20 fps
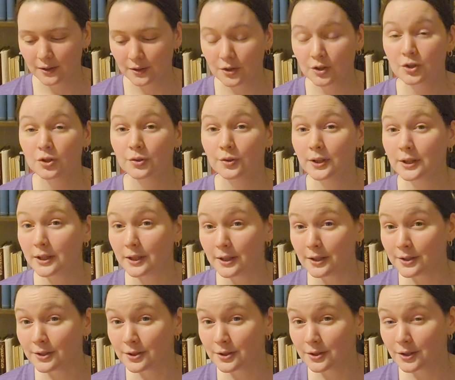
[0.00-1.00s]

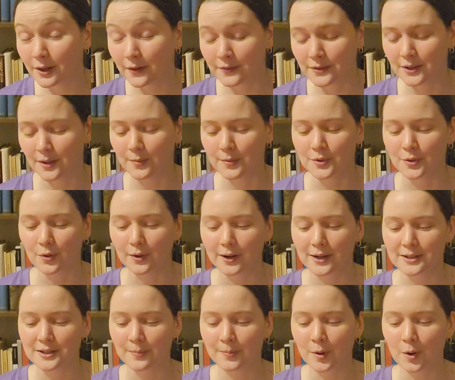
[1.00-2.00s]
treatise of some sort. I
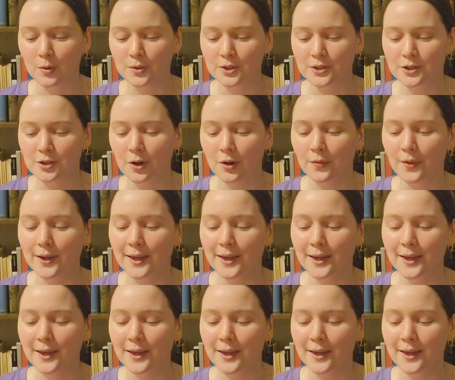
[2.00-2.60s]
suppose it's called the